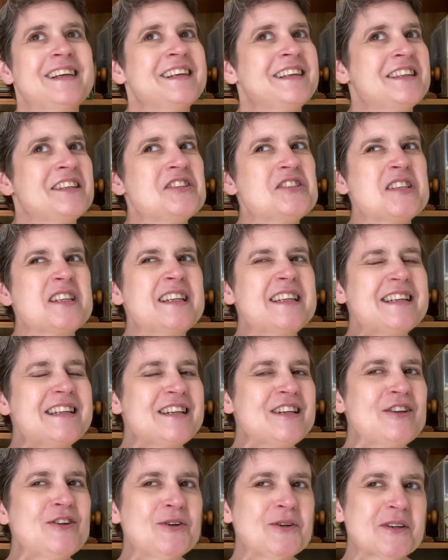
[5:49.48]
There's a
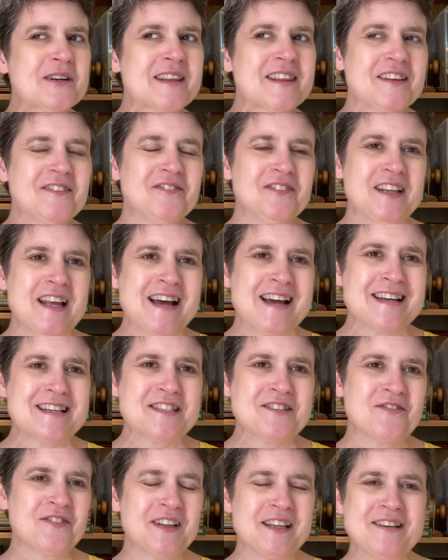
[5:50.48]
little Lord of the
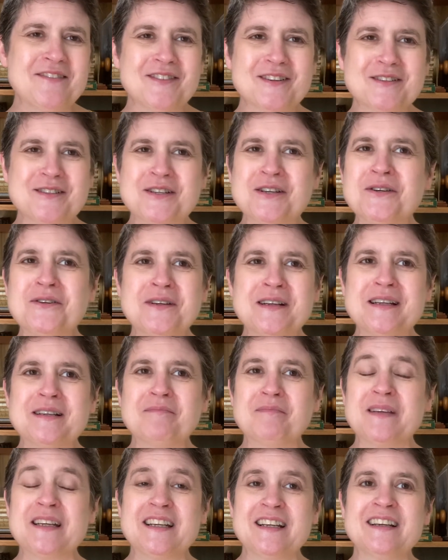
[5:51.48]
Flies flavor to
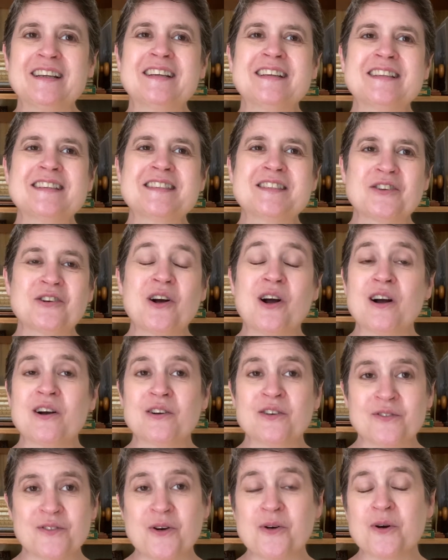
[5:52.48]
it because there are,
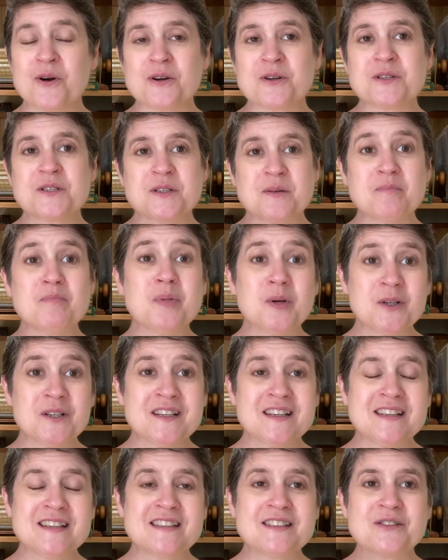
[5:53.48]
of course, some
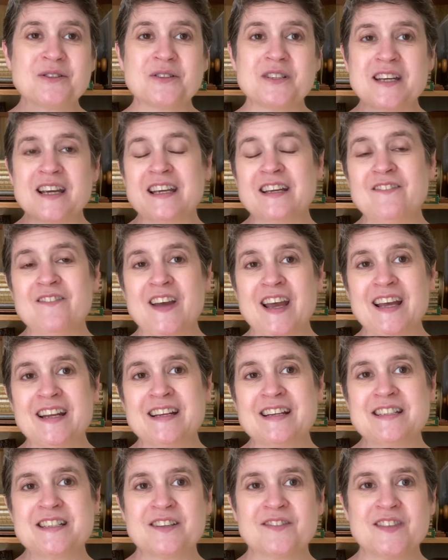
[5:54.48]
bullies who take
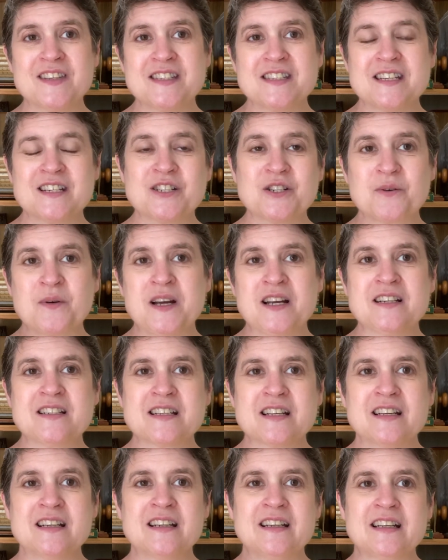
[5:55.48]
advantage of the
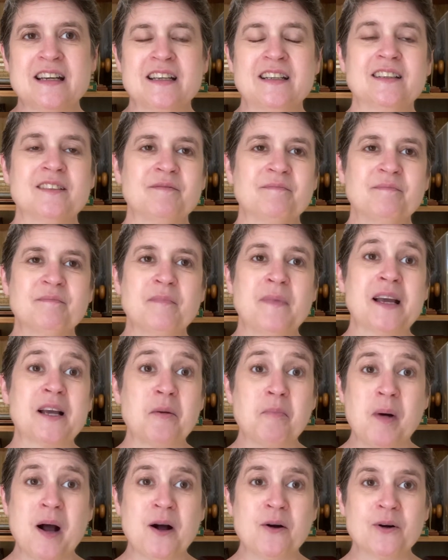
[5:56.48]
situation and make a
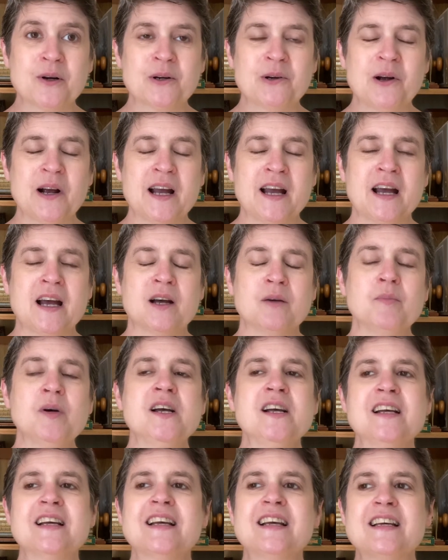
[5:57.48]
power grab.
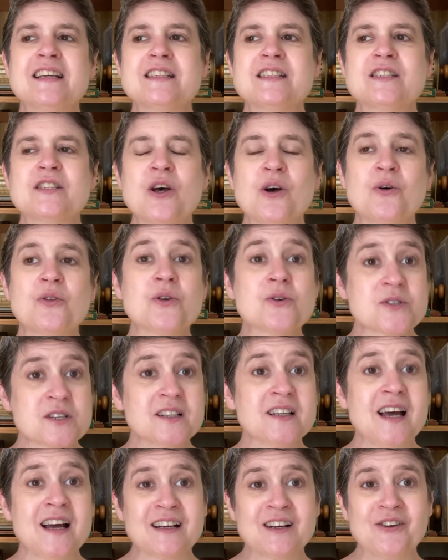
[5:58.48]
So there's a
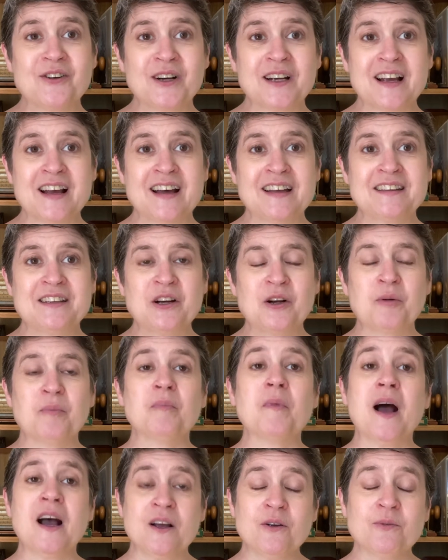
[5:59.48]
lot going on there.
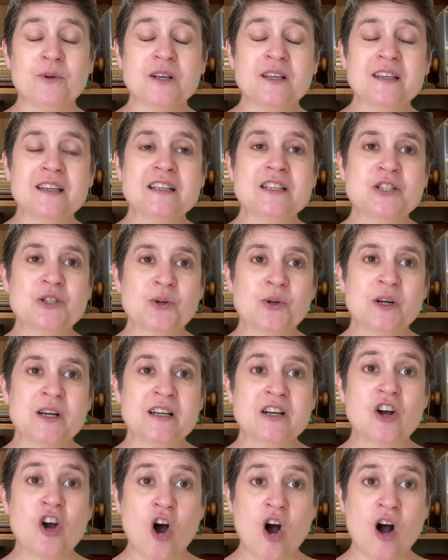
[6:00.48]
I really
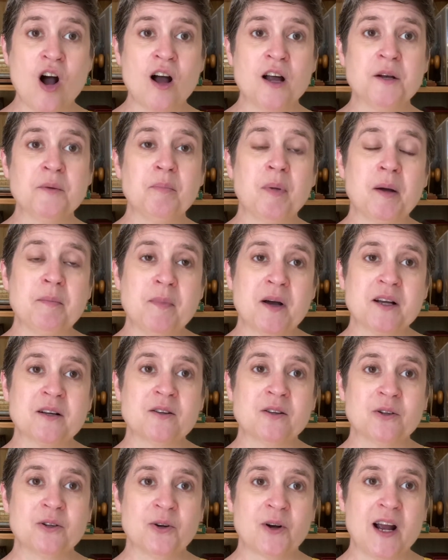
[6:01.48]
enjoyed Gone by
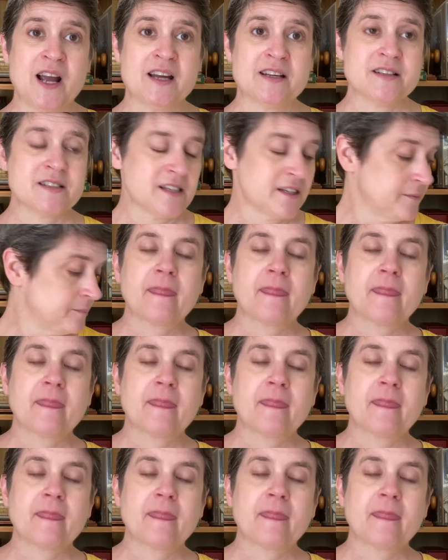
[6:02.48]
Michael Grant.